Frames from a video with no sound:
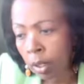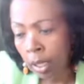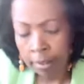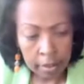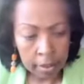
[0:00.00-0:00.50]
her.
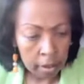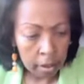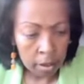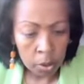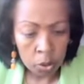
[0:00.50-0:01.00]
I think
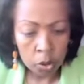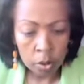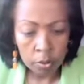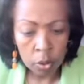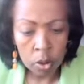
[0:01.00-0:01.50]
uh,
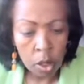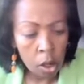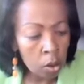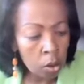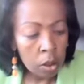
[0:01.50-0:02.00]
most of you
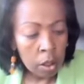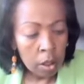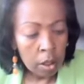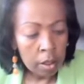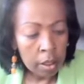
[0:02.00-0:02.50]
know
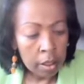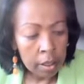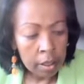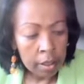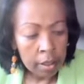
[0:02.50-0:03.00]

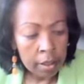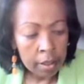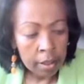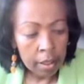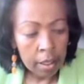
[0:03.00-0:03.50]

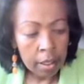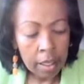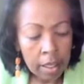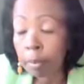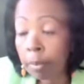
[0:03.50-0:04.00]
the
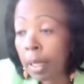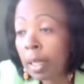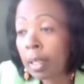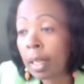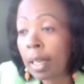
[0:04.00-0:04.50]
uh,
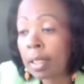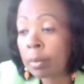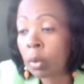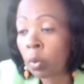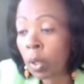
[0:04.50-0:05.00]
campaign that
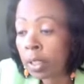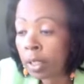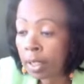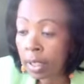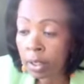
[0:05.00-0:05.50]
has been
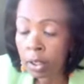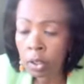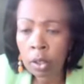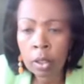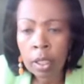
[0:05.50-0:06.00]
waged
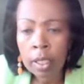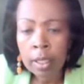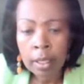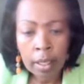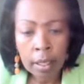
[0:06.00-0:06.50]
against her
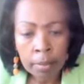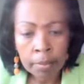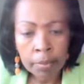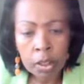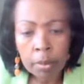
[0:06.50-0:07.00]

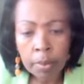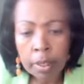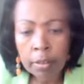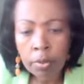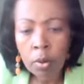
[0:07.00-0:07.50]
um,
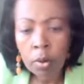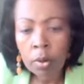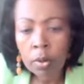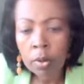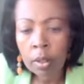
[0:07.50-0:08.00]
simply
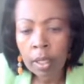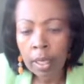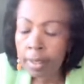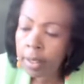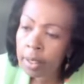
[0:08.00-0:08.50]
for uh,
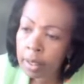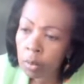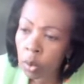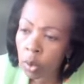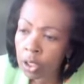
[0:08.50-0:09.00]
asking
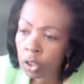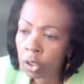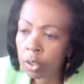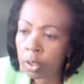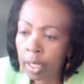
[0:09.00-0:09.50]
some
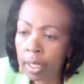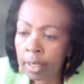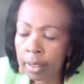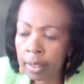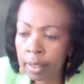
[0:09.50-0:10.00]
questions.
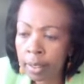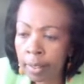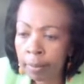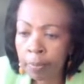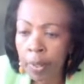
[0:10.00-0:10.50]
And,
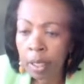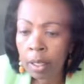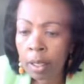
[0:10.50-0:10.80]
um,